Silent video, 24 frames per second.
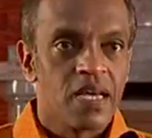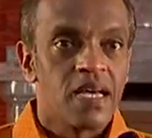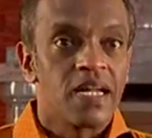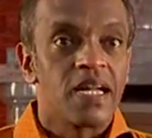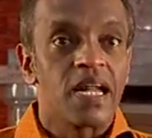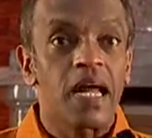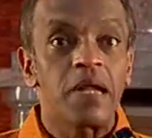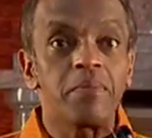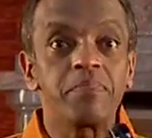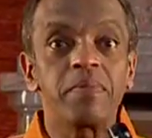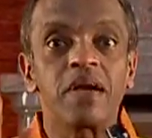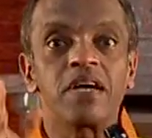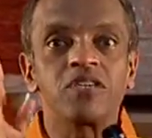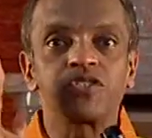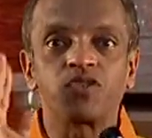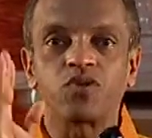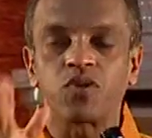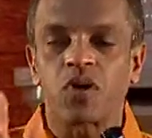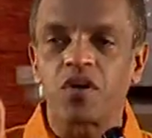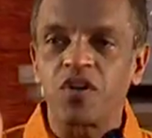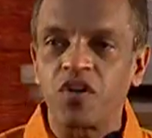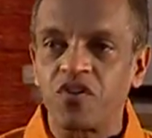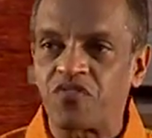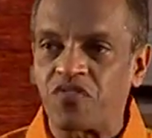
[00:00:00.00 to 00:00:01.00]
Let me
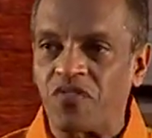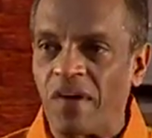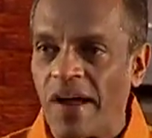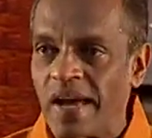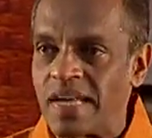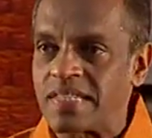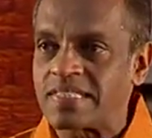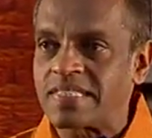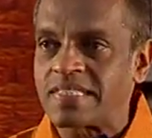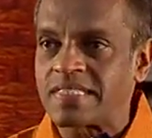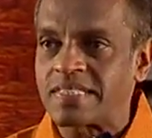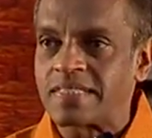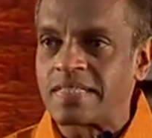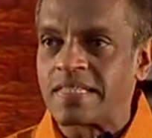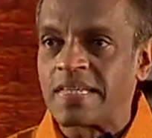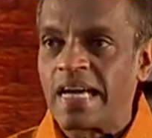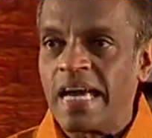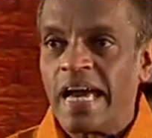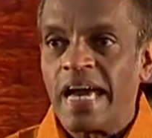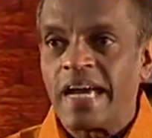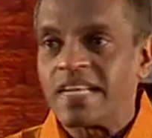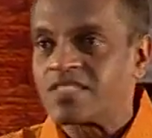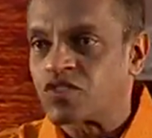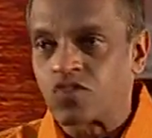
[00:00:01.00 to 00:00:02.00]
assure you, friends,
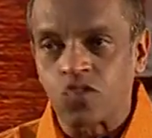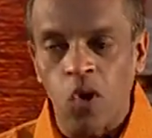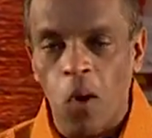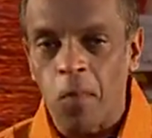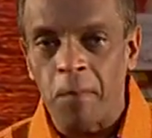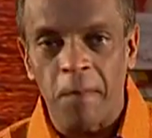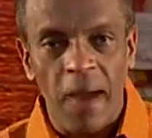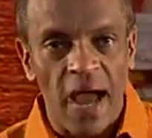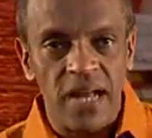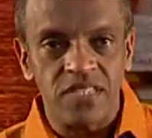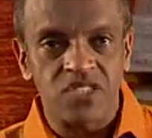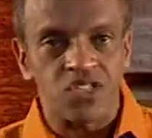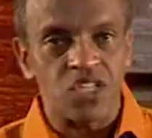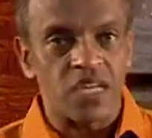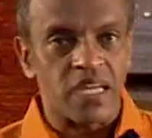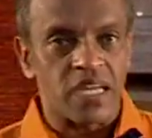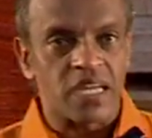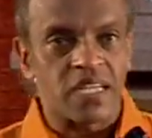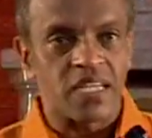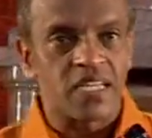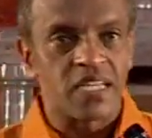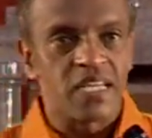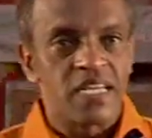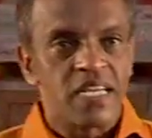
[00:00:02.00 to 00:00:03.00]
it's no magic.
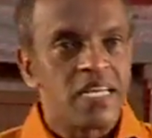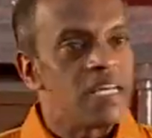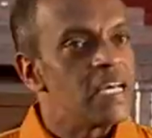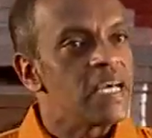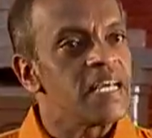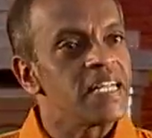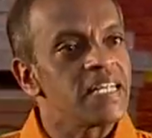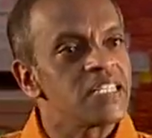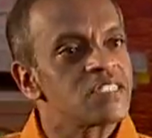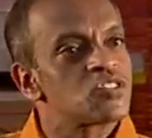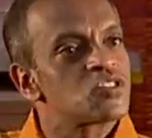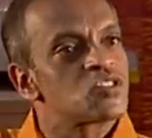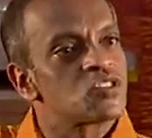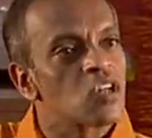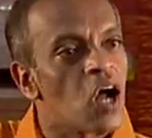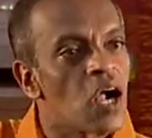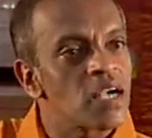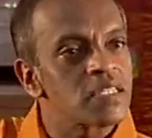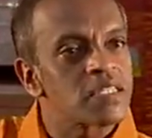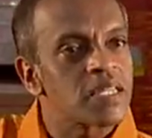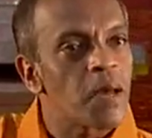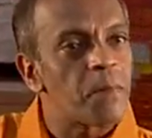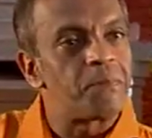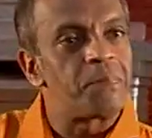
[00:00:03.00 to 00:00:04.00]
It is
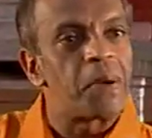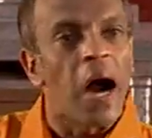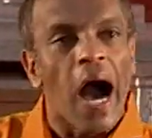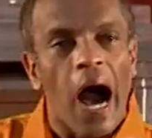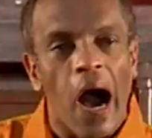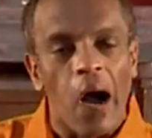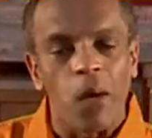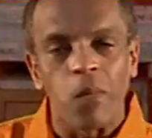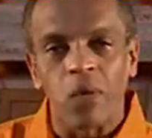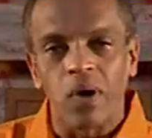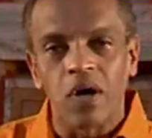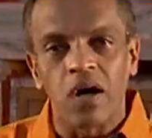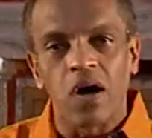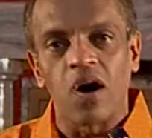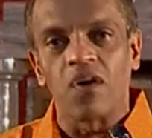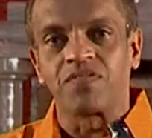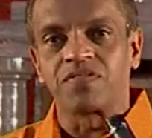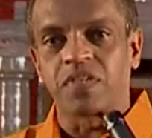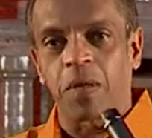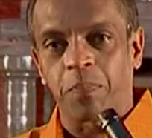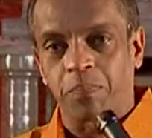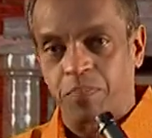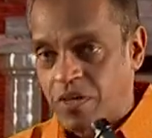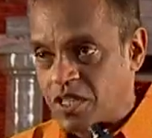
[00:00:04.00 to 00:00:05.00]
not the power of
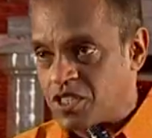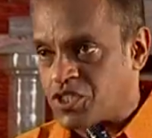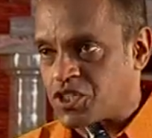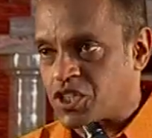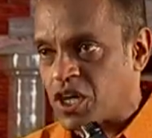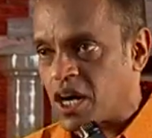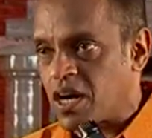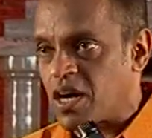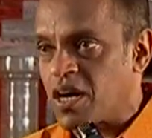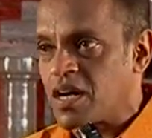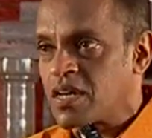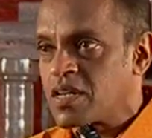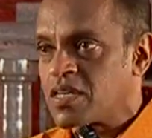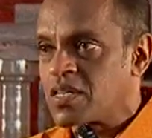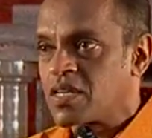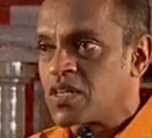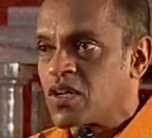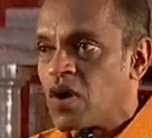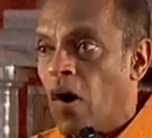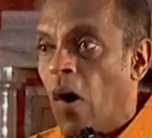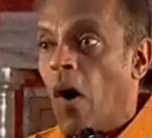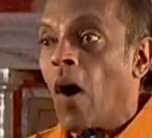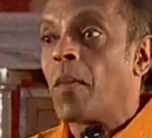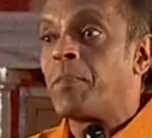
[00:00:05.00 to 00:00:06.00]
the preacher
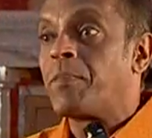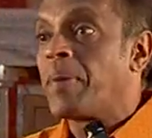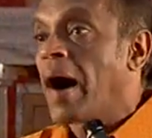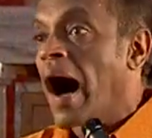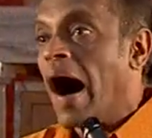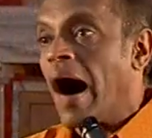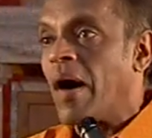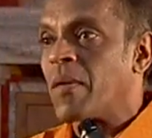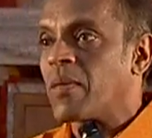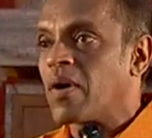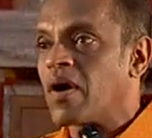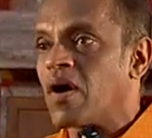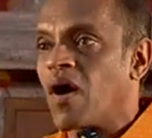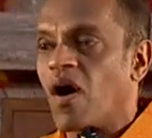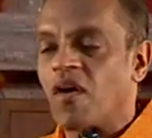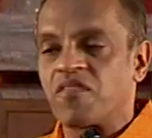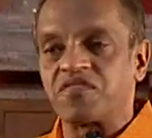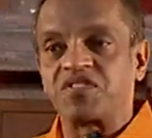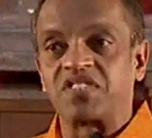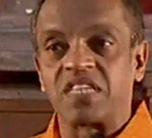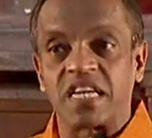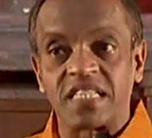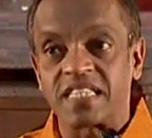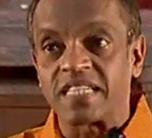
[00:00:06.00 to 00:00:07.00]
or power of
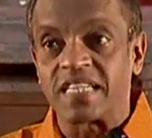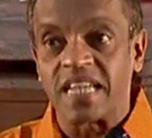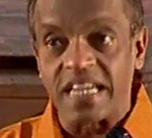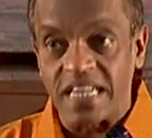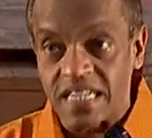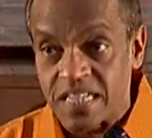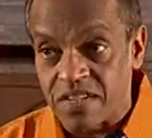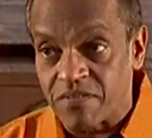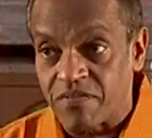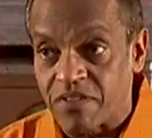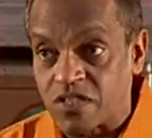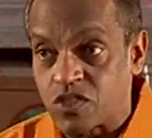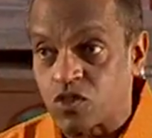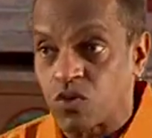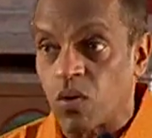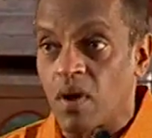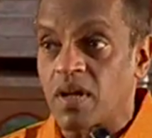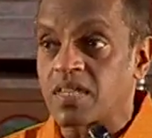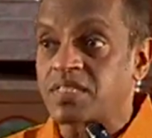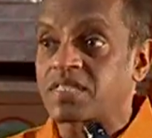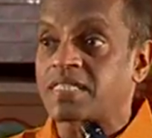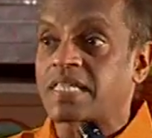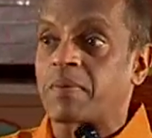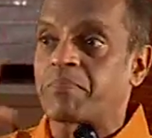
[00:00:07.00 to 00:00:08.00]
certain
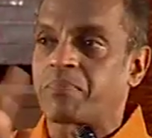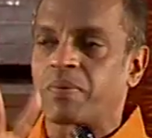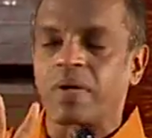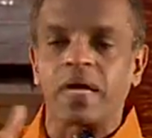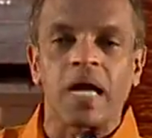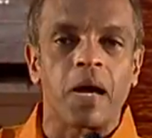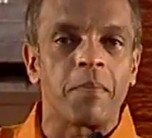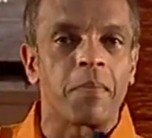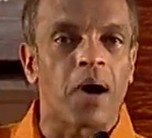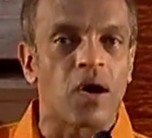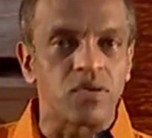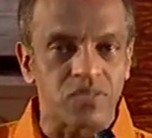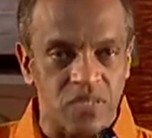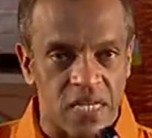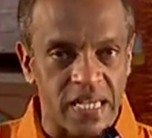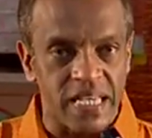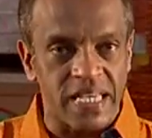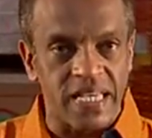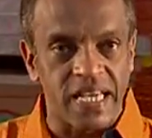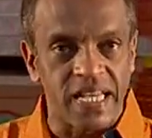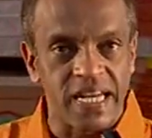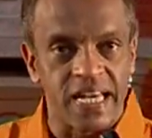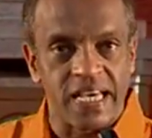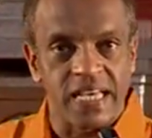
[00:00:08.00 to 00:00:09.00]
individuals that bring about the
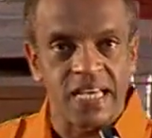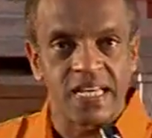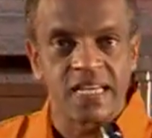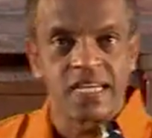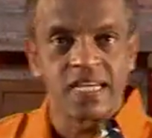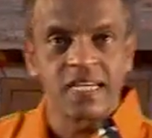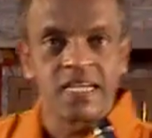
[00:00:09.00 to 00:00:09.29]
healing.